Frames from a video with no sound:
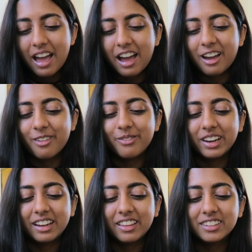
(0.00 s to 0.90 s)

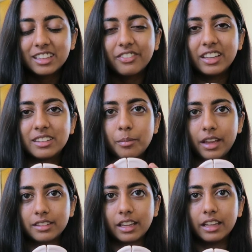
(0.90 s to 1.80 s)
But this stuff is
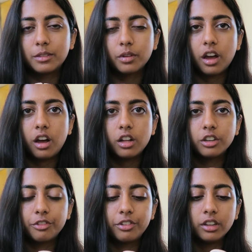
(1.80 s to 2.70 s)
amazing. It's
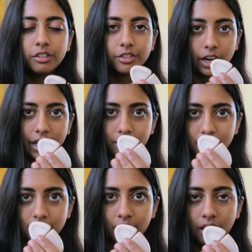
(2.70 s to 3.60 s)
called Full of
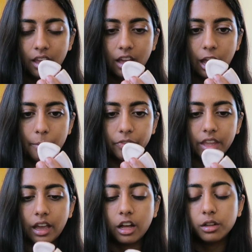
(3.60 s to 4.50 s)
Grace.
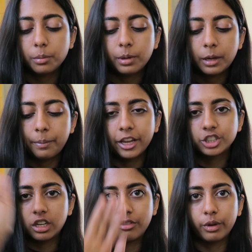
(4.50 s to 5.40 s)
I'll put a picture of